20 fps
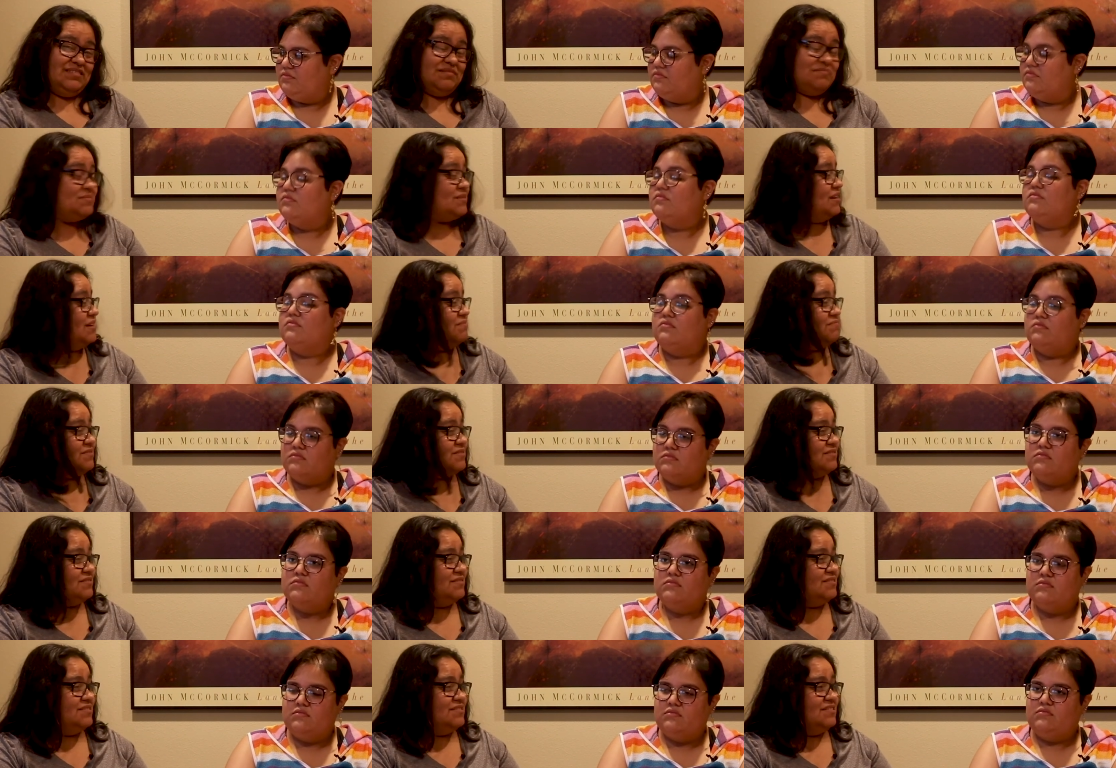
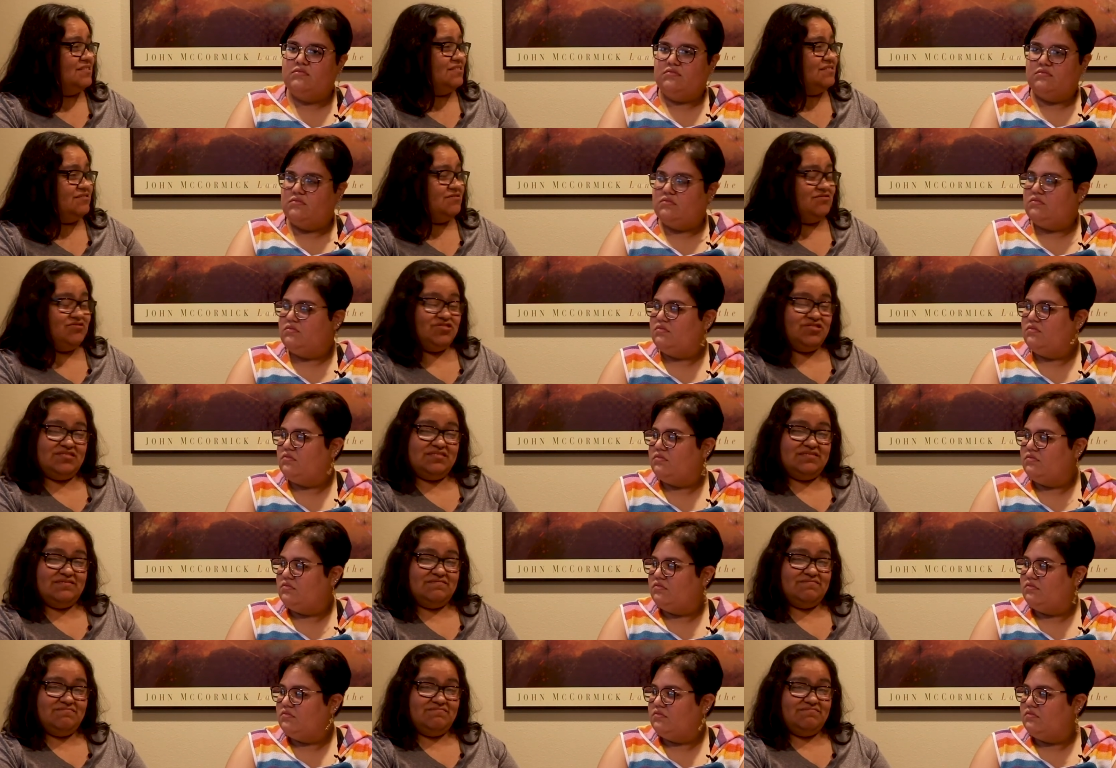Speaker 1: sometimes. So
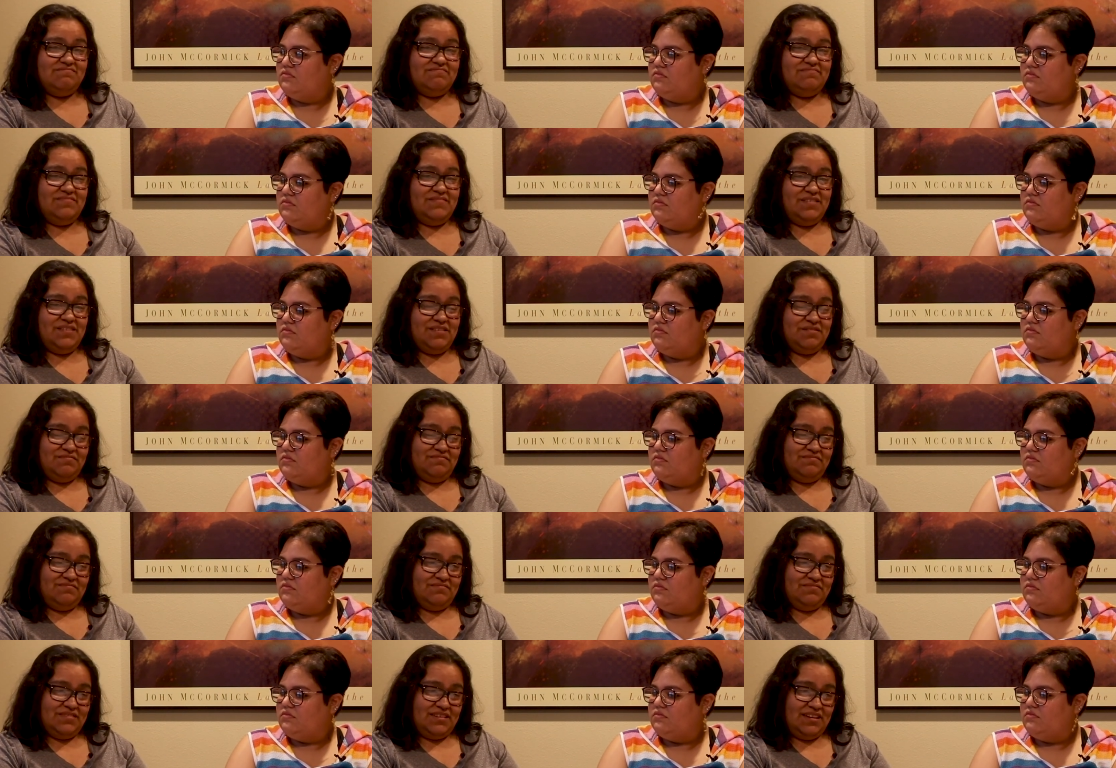just, you know,
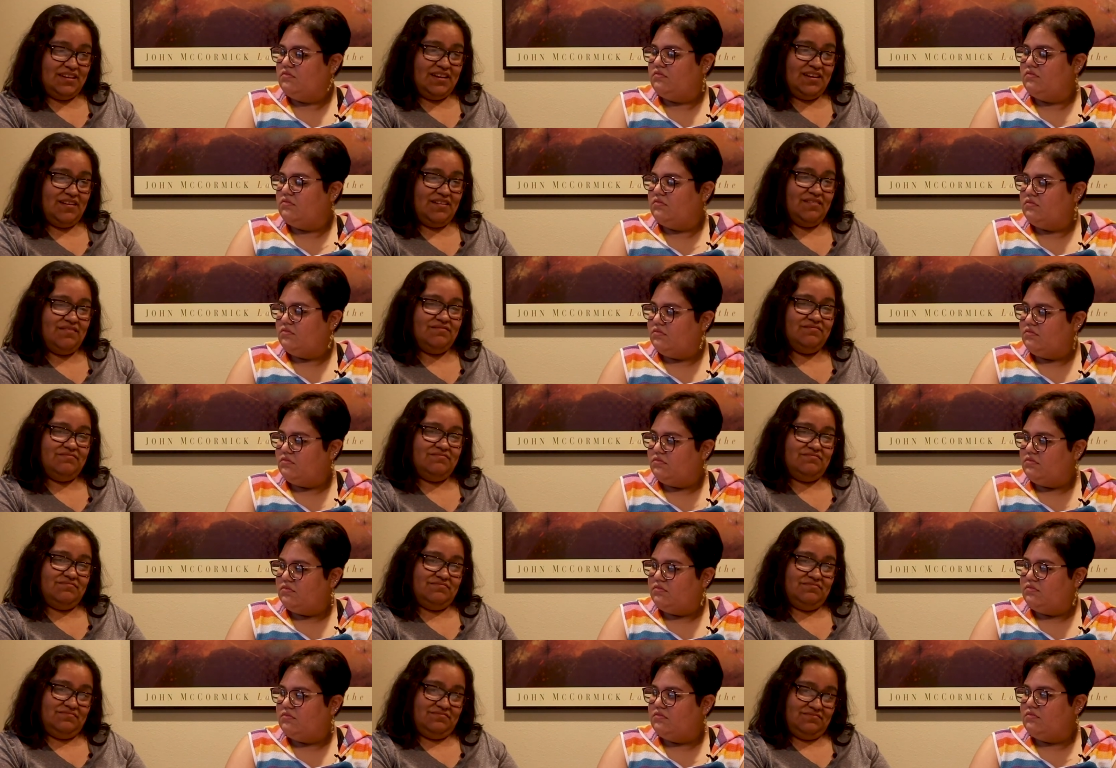take care,
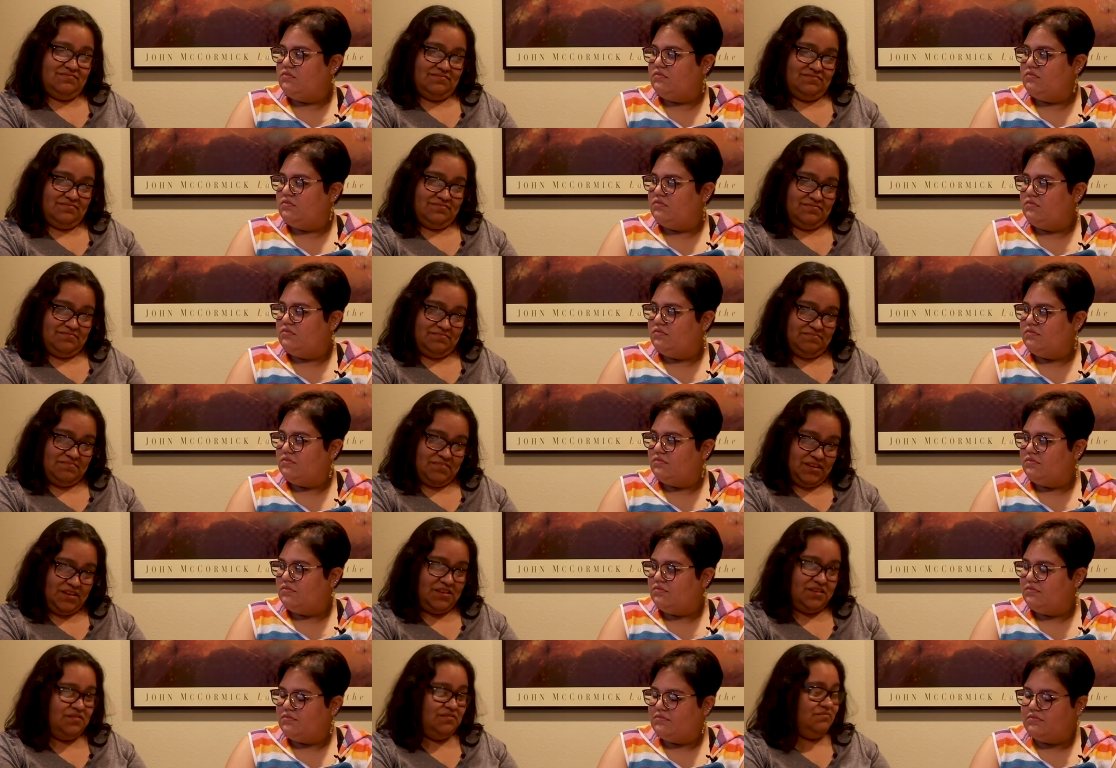
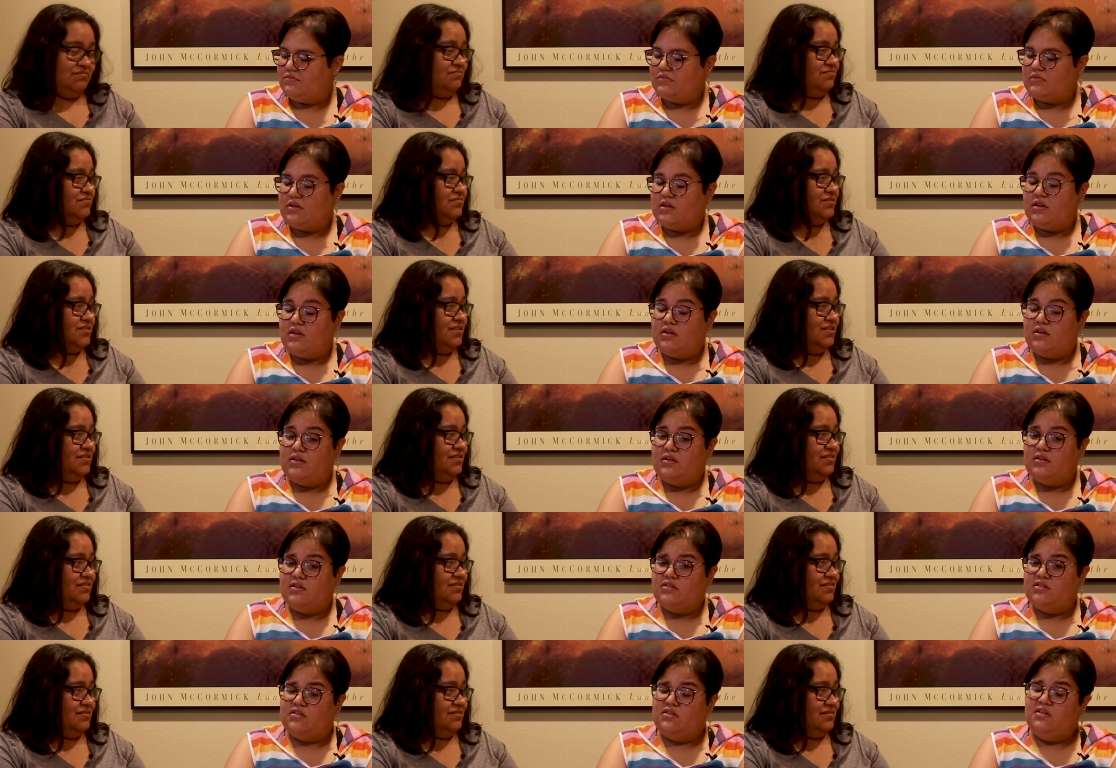be you. Okay?
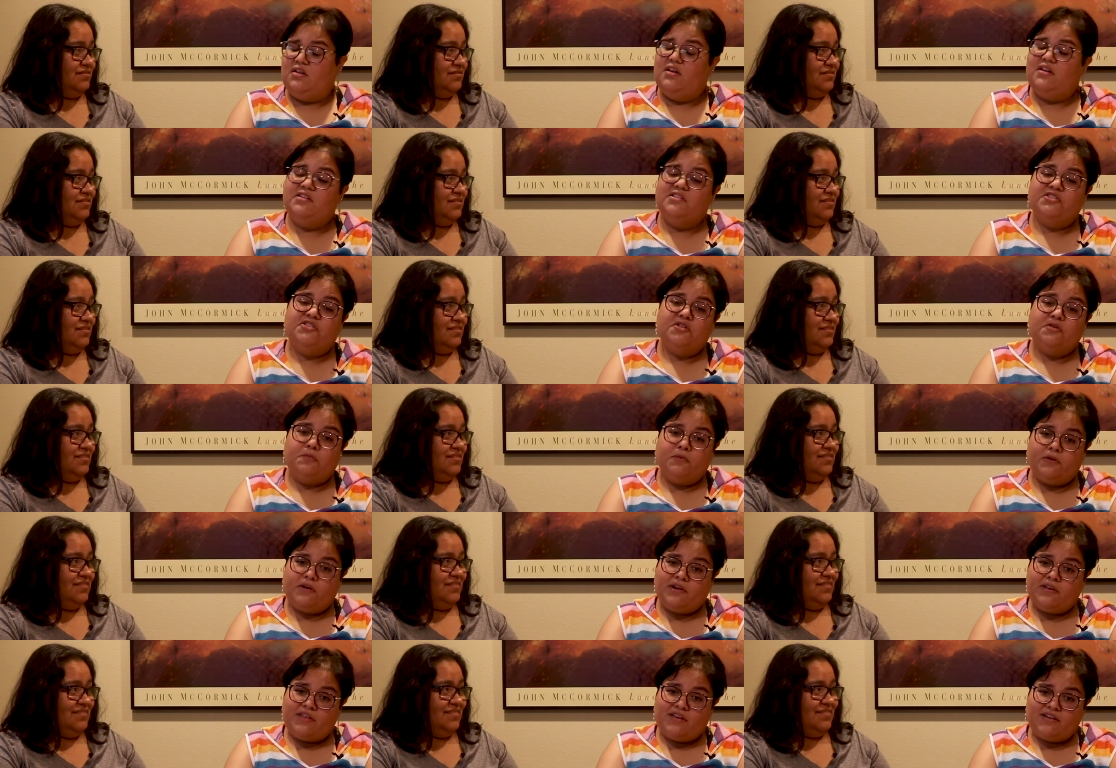
Speaker 2: So long as you're
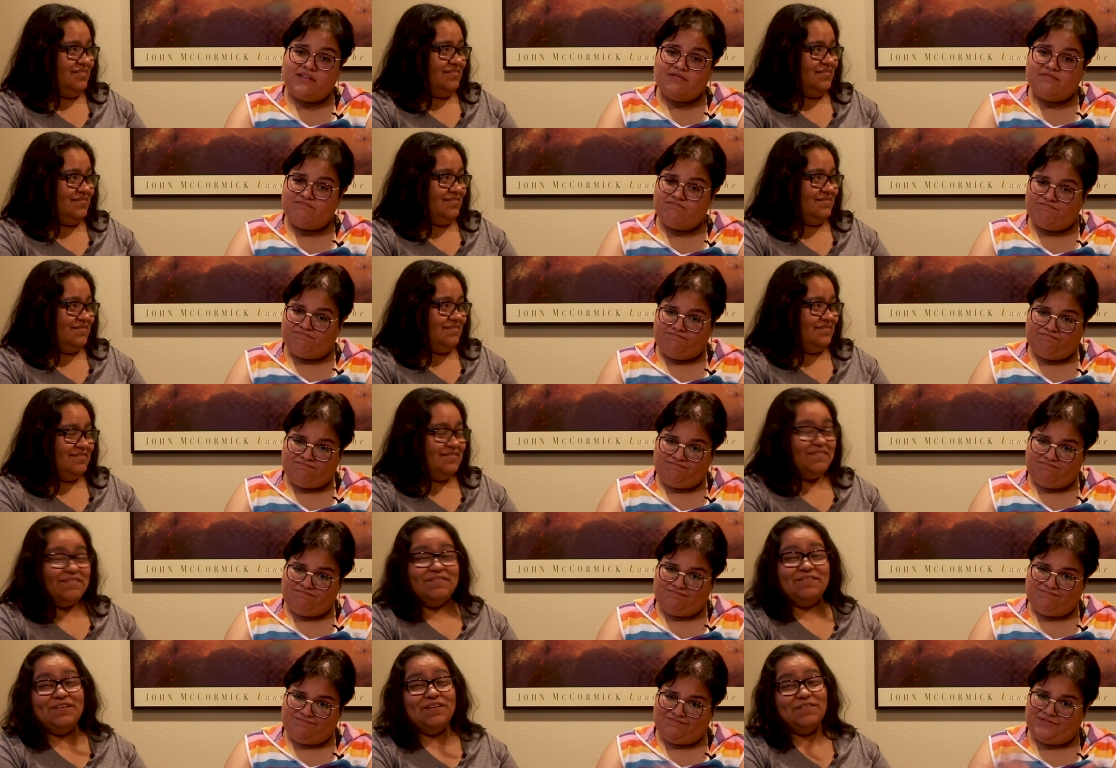breathing,
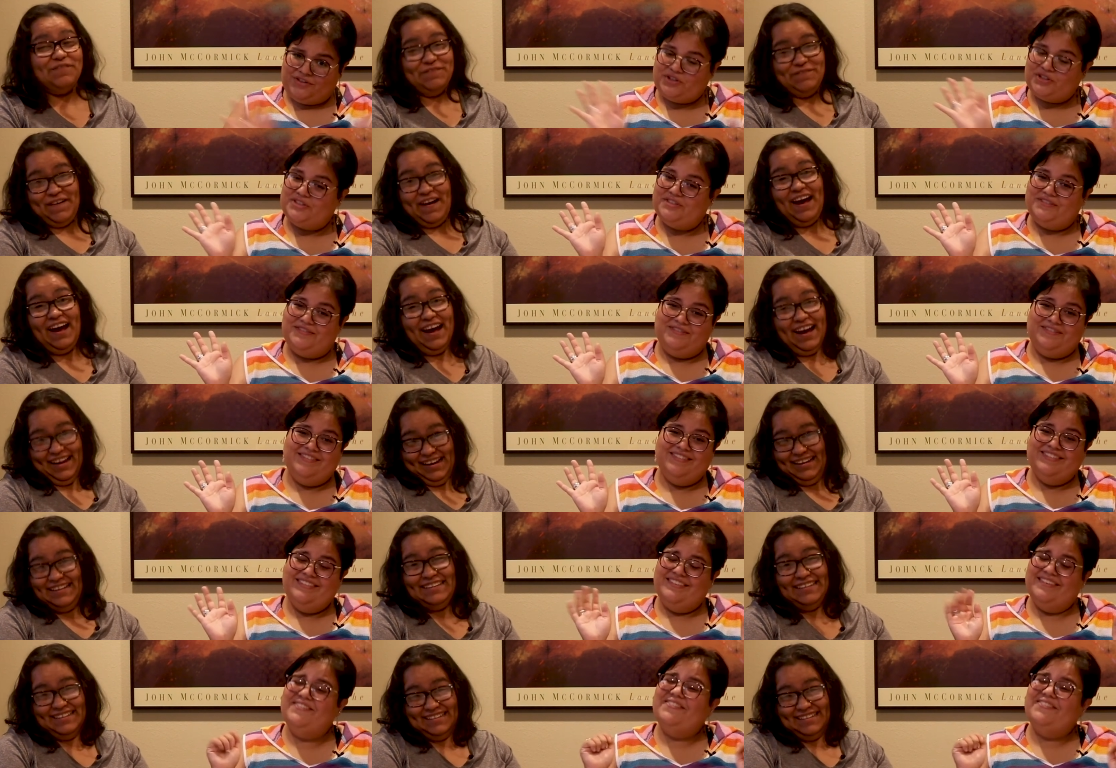we're you're, fine.